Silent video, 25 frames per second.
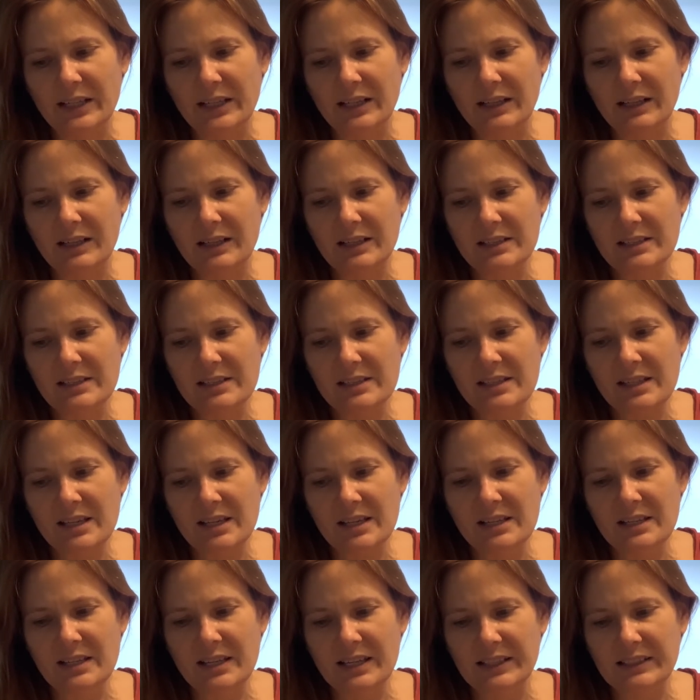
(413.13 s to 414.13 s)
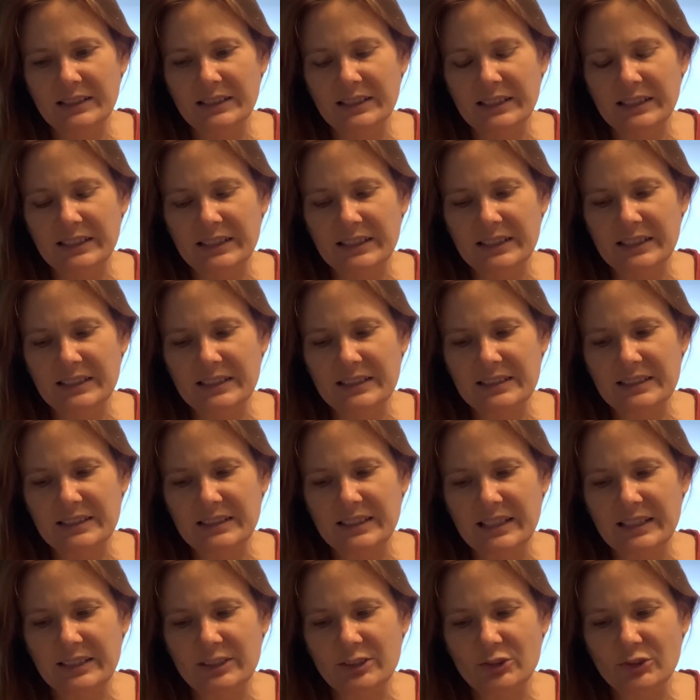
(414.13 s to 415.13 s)
eyes, and lean against
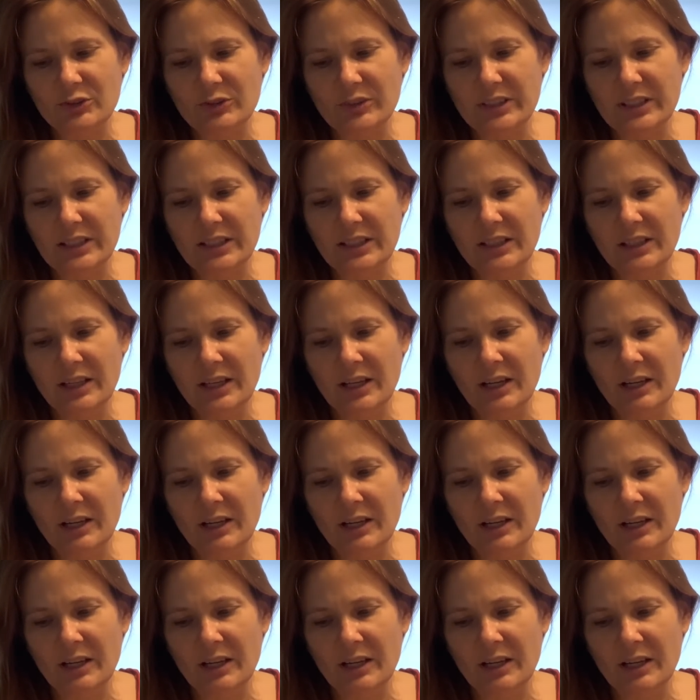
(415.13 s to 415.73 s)
that tree,